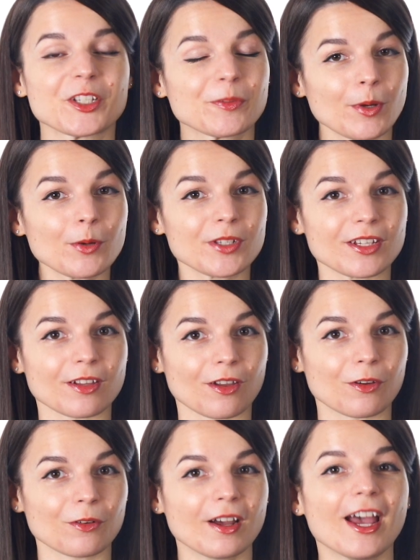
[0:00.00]
spoke to
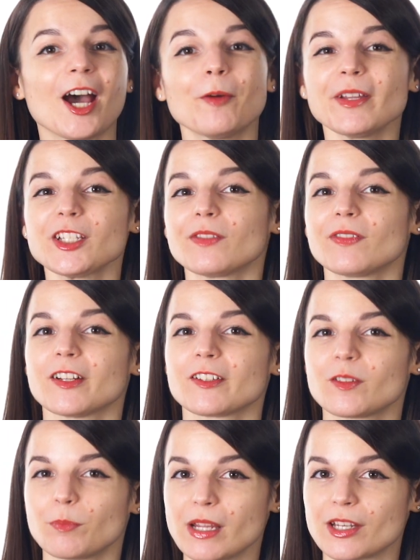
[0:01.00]
you, how much of their
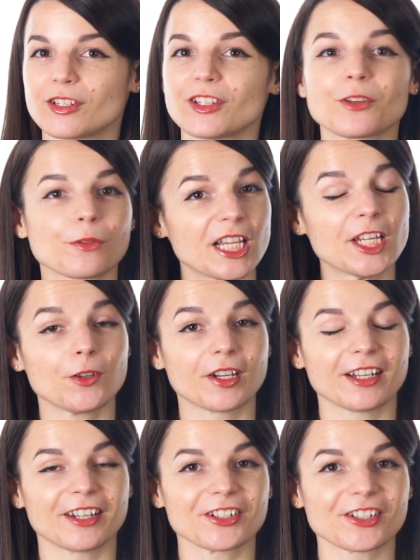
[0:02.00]
speech do you think you
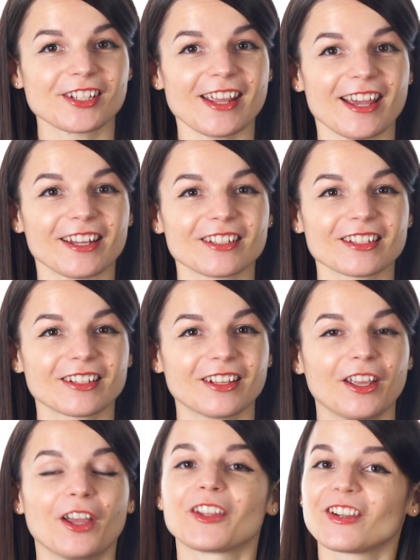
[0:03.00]
could understand?
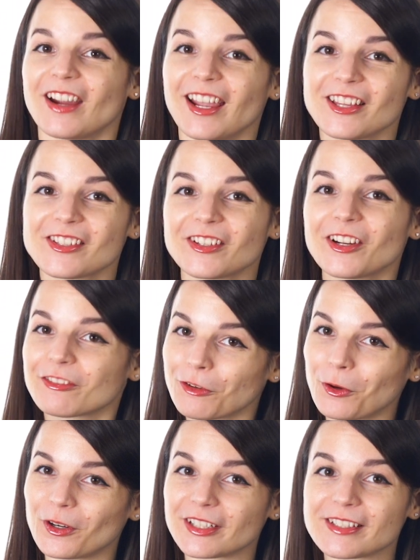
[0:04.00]
Your answer, of
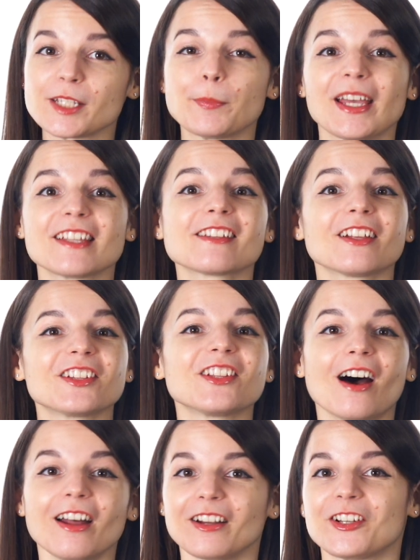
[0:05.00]
course, depends a
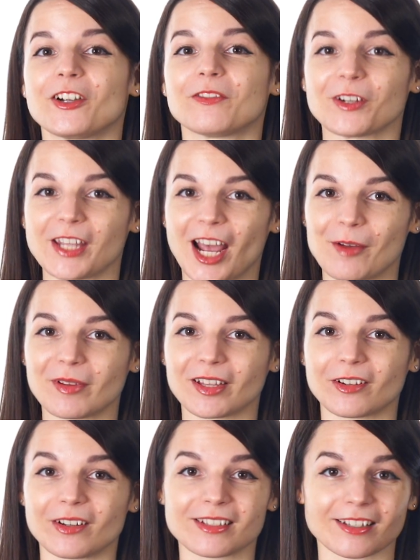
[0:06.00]
lot on your
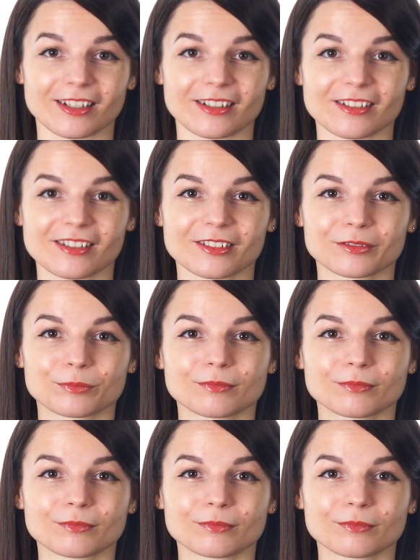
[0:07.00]
vocabulary skills.